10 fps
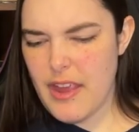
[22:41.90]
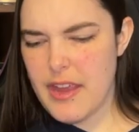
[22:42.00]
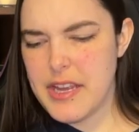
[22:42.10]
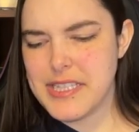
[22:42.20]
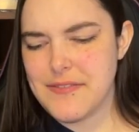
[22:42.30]

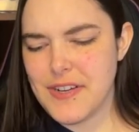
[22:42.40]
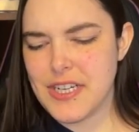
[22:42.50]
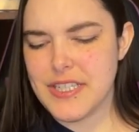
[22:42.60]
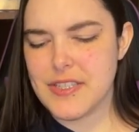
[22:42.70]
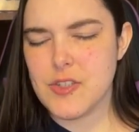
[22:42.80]
It's a
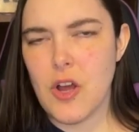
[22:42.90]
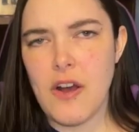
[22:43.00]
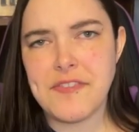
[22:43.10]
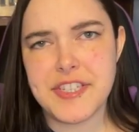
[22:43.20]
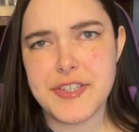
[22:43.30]
very
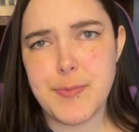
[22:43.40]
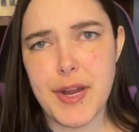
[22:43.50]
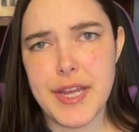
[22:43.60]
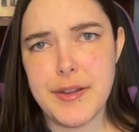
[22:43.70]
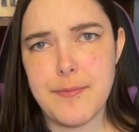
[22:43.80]
soft
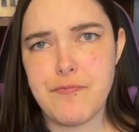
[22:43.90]
spread.